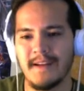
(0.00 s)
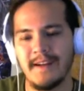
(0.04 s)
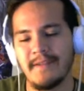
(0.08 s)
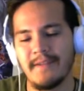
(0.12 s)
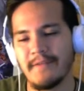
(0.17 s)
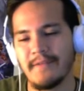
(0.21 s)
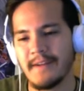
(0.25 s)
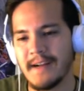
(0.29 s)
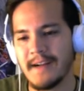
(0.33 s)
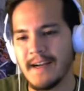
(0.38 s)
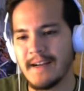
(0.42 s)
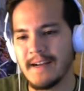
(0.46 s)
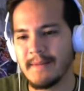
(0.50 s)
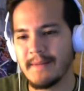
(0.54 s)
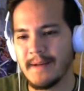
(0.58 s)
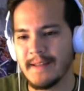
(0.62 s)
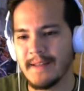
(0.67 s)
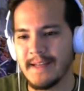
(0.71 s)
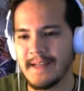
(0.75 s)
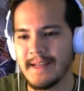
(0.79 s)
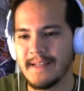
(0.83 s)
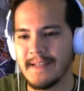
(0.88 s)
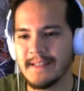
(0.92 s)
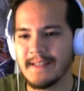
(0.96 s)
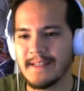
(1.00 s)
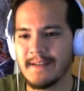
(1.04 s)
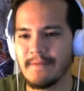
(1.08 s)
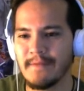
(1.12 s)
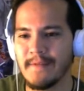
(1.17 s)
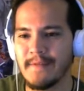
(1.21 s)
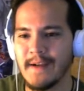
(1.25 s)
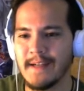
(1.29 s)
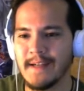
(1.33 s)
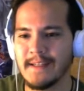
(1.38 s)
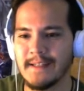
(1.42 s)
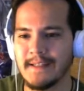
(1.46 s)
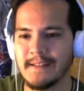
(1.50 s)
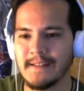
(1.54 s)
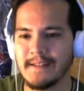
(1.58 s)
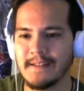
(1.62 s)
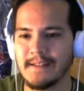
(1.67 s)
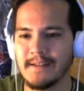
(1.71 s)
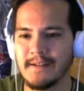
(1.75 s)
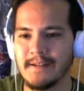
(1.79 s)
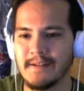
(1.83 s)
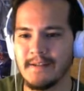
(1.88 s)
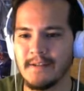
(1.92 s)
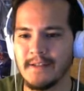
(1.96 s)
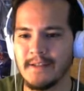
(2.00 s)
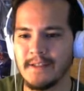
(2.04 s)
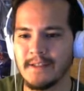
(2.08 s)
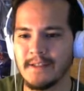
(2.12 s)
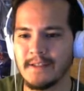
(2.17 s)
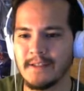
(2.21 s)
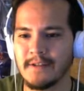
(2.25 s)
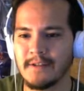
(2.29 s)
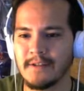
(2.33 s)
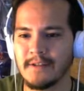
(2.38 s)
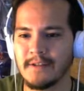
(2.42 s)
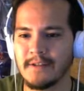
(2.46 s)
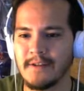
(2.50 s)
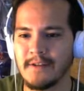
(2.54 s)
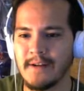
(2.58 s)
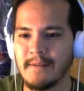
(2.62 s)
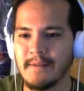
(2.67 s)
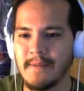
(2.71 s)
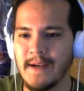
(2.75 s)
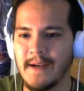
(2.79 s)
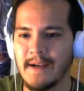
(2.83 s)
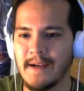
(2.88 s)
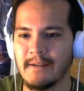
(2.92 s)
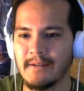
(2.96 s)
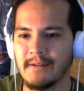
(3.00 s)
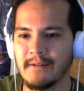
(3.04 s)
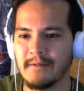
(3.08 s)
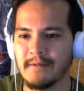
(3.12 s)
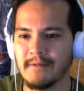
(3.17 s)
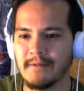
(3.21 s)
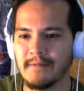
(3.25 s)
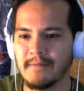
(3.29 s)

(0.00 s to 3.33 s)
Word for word: Forgot about that. He's unaffected, so let's just go straight to battle.